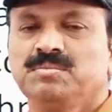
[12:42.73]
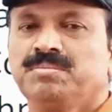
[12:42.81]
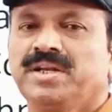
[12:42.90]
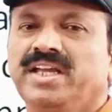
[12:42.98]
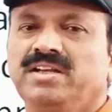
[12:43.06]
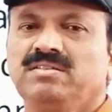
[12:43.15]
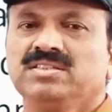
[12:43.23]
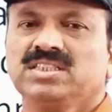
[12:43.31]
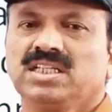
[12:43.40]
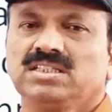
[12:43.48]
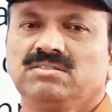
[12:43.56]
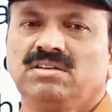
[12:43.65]

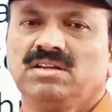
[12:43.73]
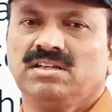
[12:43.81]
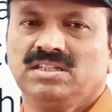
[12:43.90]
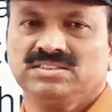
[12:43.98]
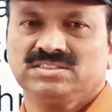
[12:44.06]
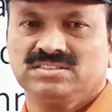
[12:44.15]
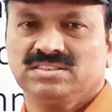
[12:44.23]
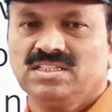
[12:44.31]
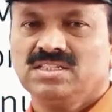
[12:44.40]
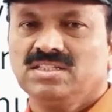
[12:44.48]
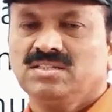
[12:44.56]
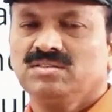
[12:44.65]
Shatavahanas.
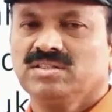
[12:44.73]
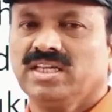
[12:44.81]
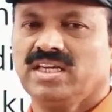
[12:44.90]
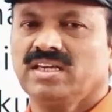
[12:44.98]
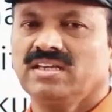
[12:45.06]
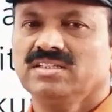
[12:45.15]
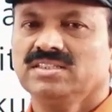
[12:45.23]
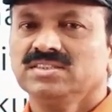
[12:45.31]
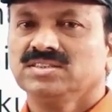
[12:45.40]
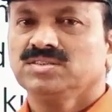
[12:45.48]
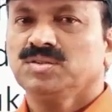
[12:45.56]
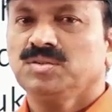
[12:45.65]
Okay,
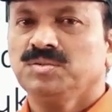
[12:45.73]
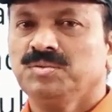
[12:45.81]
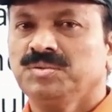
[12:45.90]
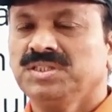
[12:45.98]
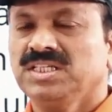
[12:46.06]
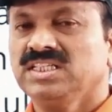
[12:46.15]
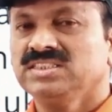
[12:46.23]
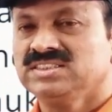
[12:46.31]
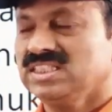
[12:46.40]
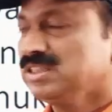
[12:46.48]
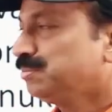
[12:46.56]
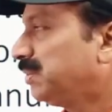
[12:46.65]
so there
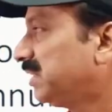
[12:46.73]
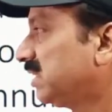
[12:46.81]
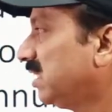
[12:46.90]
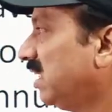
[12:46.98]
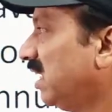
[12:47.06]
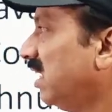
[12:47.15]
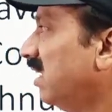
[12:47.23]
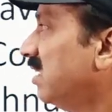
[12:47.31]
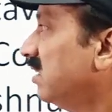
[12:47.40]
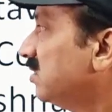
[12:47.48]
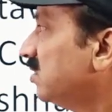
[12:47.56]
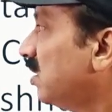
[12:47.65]
is especially,
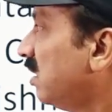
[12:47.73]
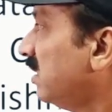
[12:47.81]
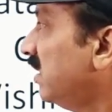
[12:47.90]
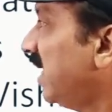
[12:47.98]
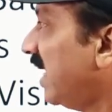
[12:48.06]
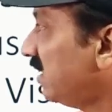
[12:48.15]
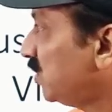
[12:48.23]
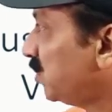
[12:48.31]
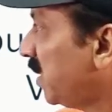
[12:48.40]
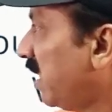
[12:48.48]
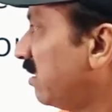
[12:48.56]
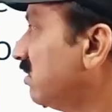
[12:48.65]
so that
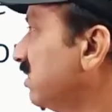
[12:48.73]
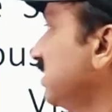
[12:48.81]
we have to